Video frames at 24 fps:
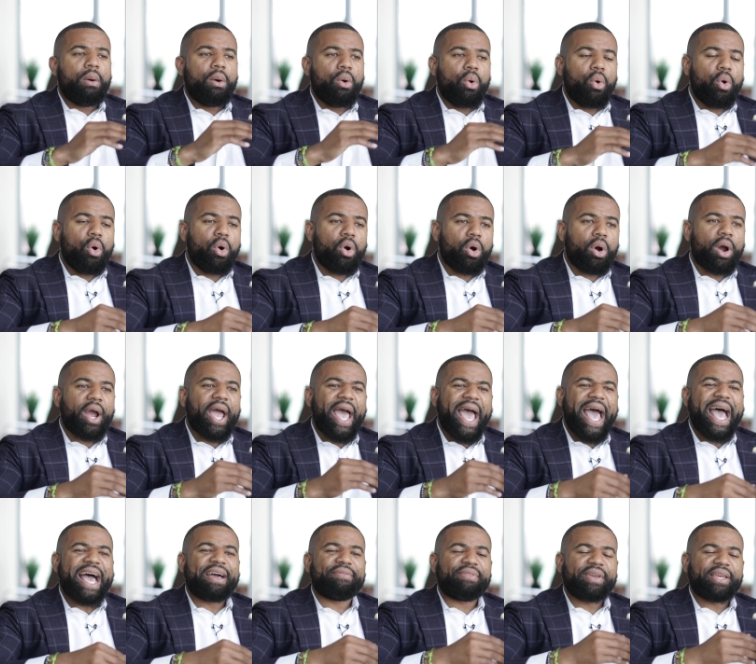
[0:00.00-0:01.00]
or
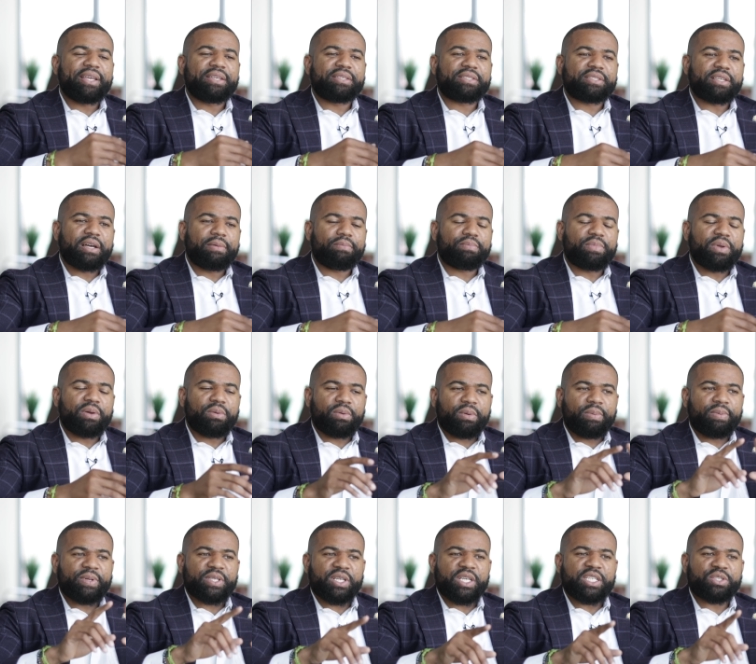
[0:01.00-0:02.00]
having something,
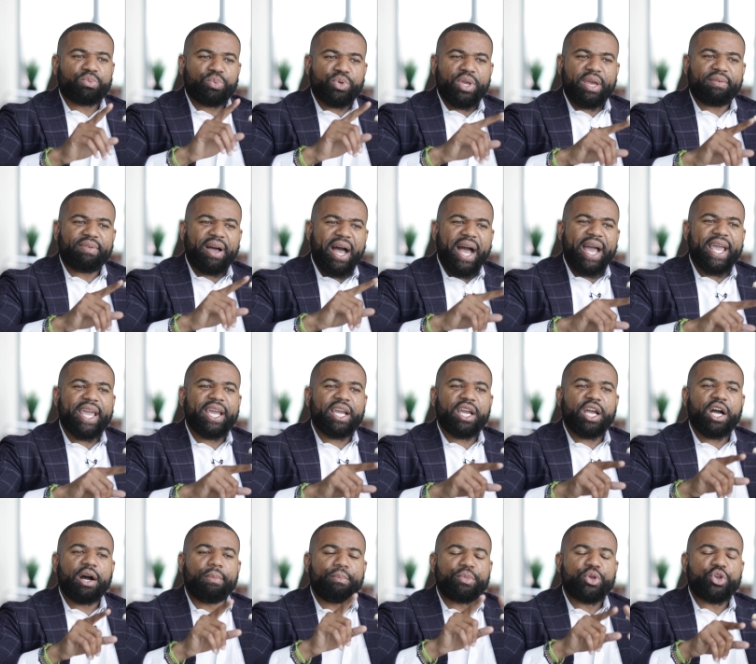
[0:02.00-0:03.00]
because when you have a high
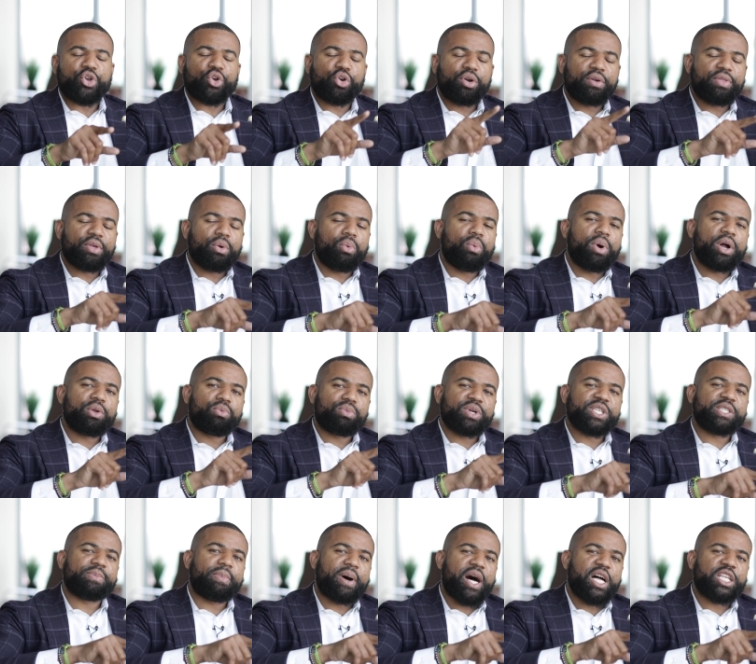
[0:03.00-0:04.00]
income, you're the one
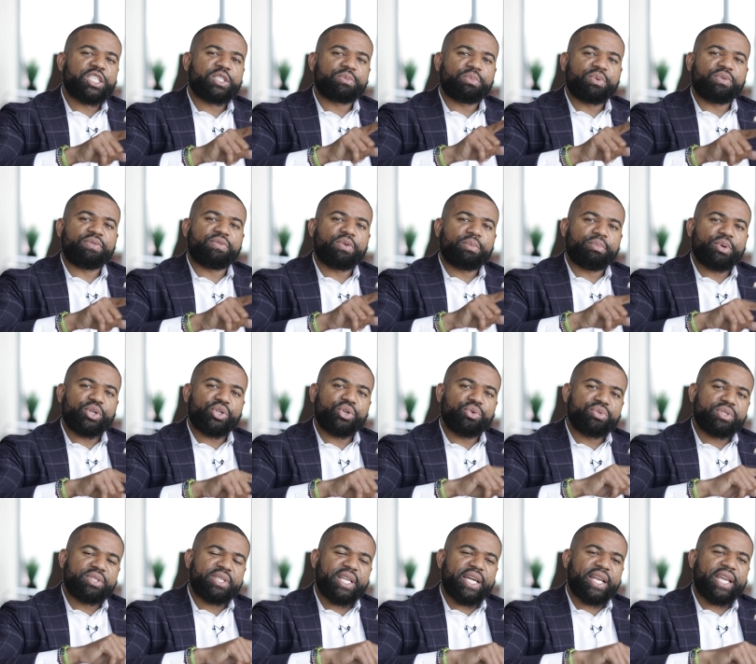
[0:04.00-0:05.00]
responsible for
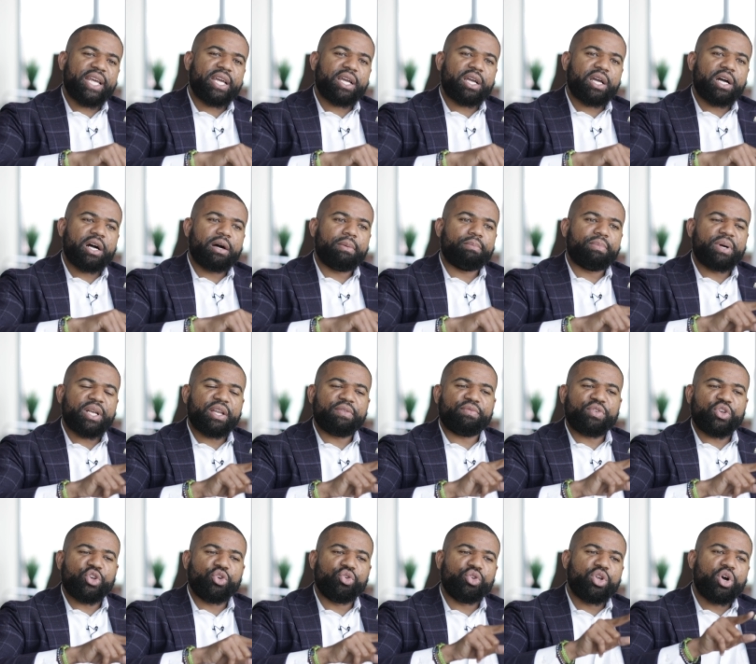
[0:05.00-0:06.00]
producing that income. But
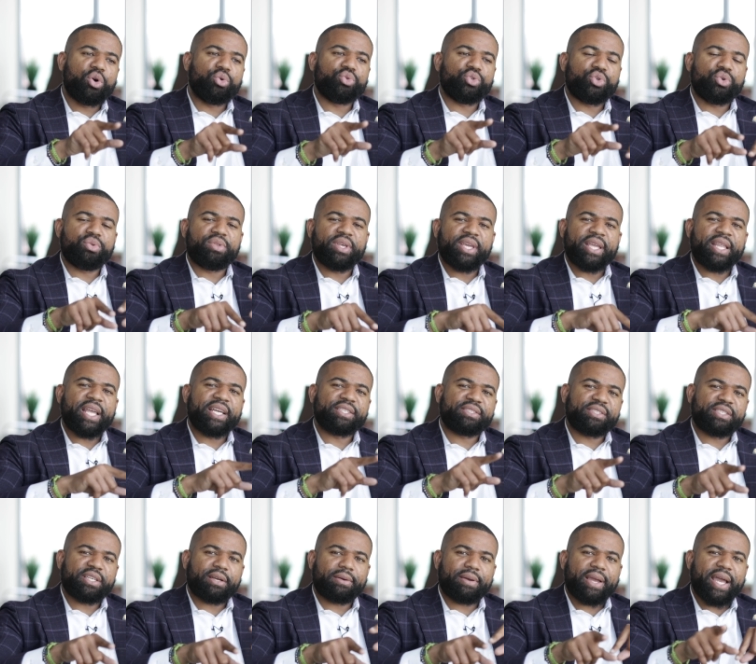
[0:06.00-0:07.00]
if you don't do the
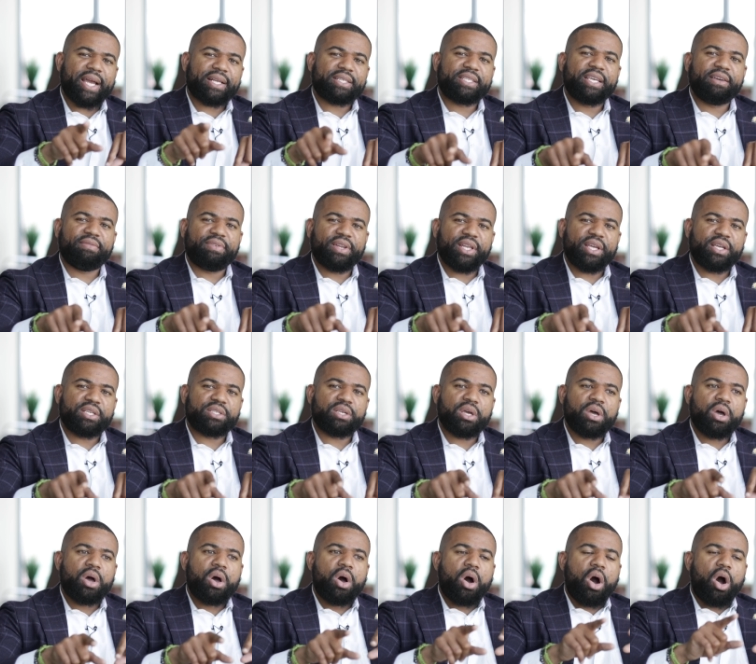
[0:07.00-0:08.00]
necessary activities,
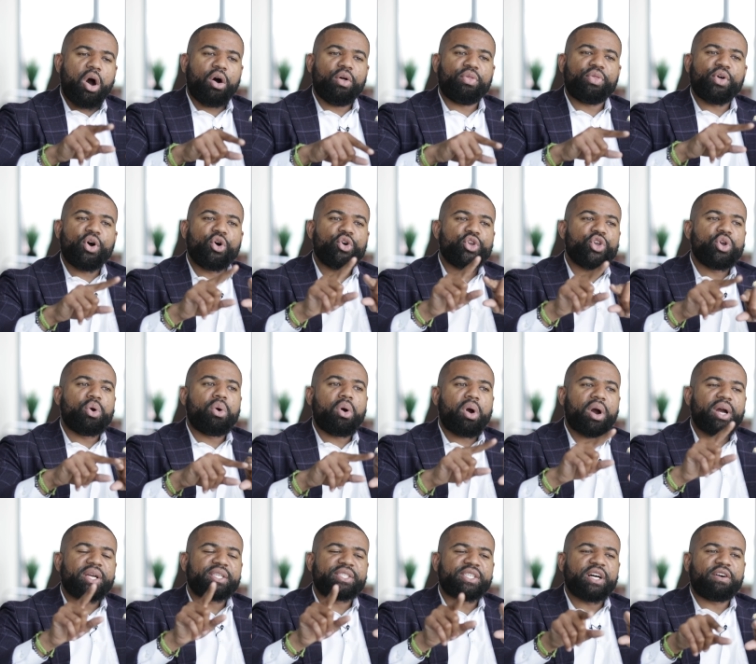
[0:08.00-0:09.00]
although you
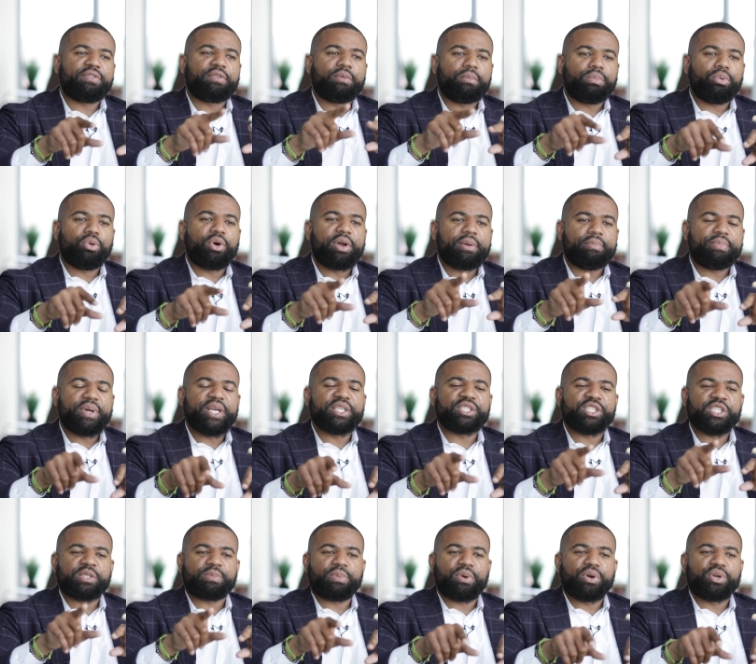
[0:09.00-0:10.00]
are a self-employed
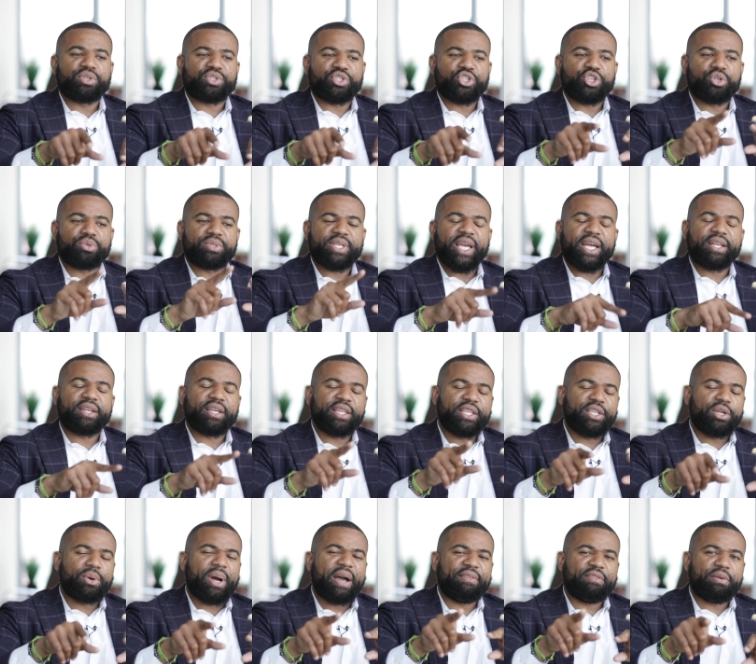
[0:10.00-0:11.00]
business person, you
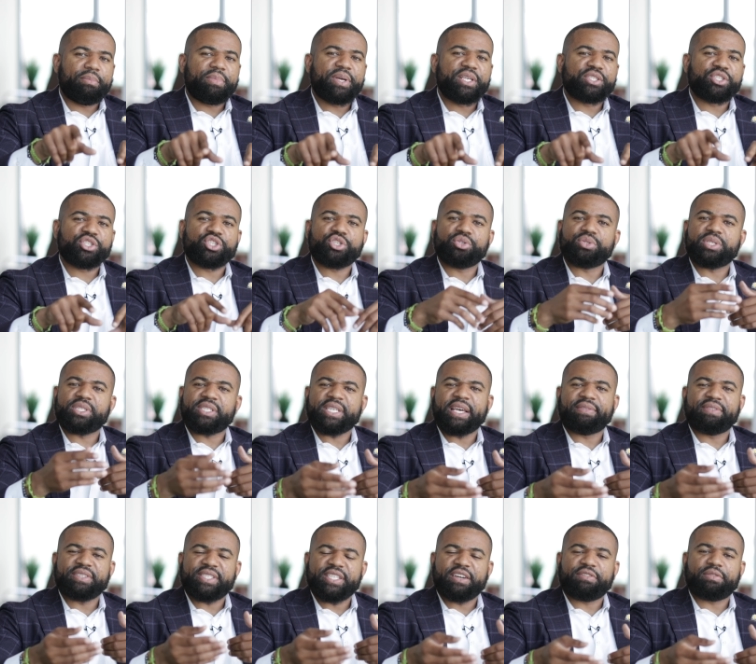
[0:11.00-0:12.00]
technically don't have a business, you just
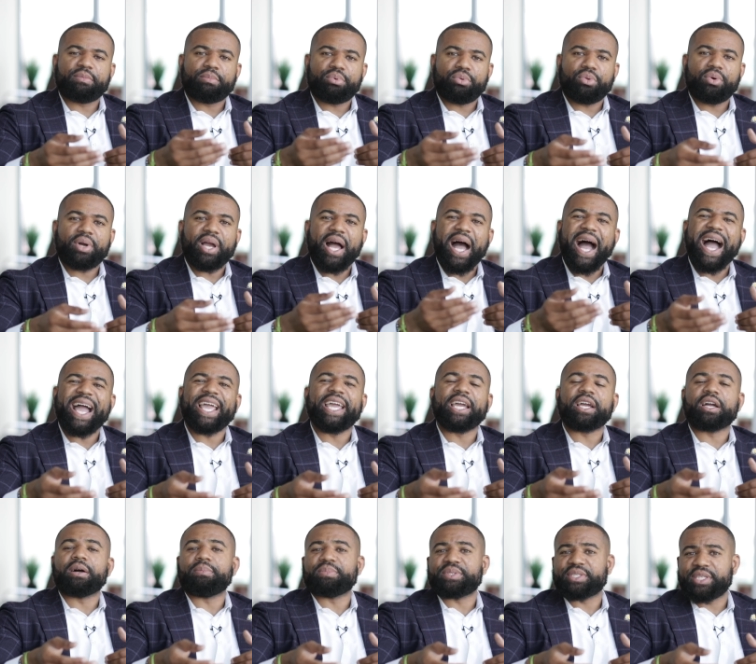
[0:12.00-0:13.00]
have a self-employed high
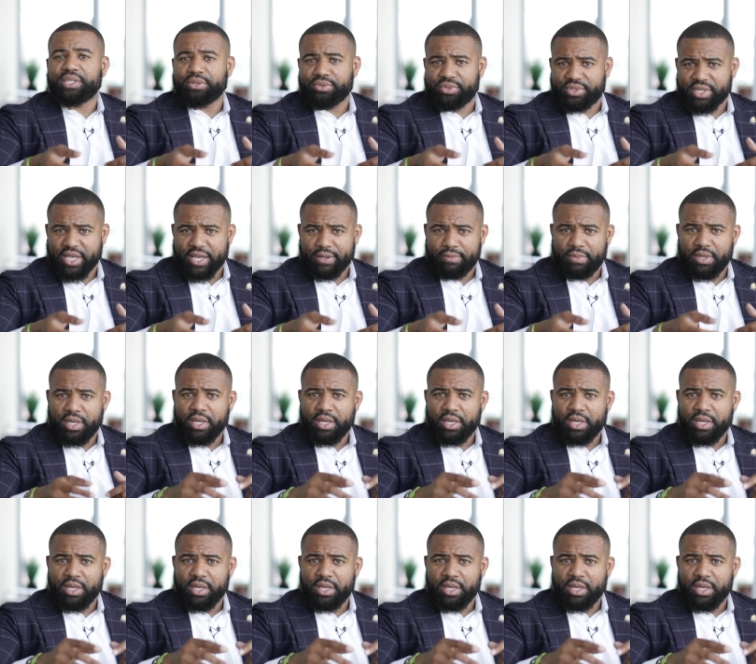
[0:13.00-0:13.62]
income skill set.